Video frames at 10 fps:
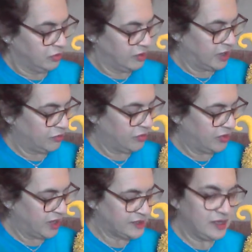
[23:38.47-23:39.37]
Right, we're
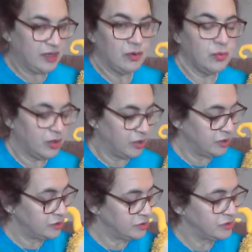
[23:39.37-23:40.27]
ready.
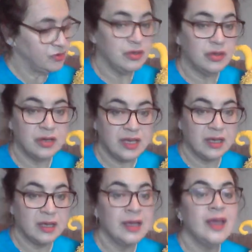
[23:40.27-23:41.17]
1, 2, 3.
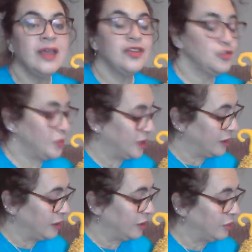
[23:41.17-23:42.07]

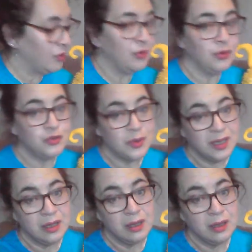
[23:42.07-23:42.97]
Twinkle,
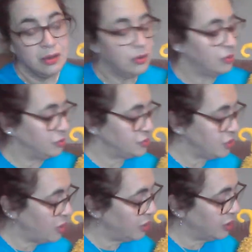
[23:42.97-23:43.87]
twinkle,
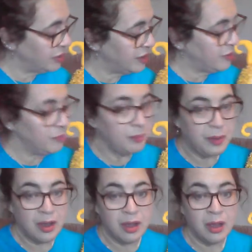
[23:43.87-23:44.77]
chocolate
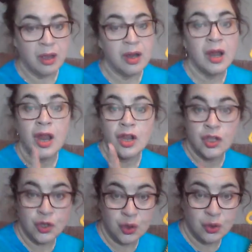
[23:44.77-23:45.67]
bar.
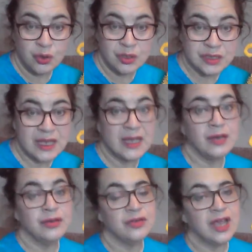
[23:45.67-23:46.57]
Your dad
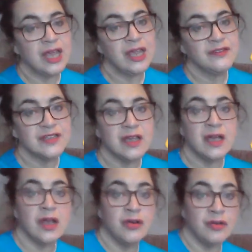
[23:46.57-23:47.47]
drives
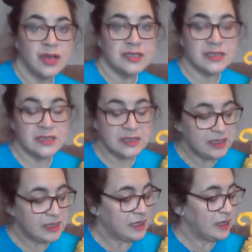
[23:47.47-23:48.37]
a
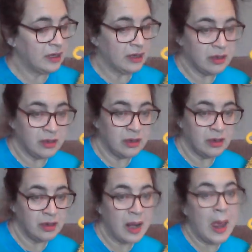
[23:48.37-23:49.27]
rusty car.
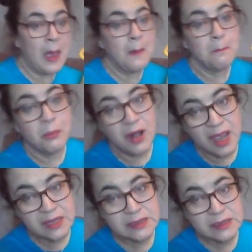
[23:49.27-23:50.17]

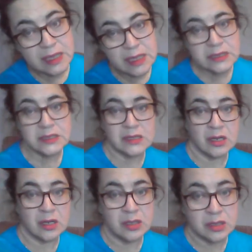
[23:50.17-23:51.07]
Press the
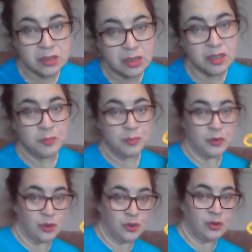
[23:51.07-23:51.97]
starter,
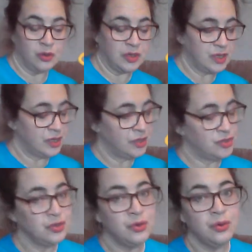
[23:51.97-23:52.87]
pull the
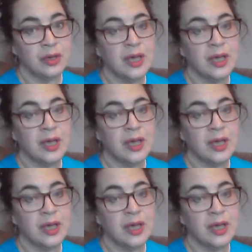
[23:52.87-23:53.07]
choke.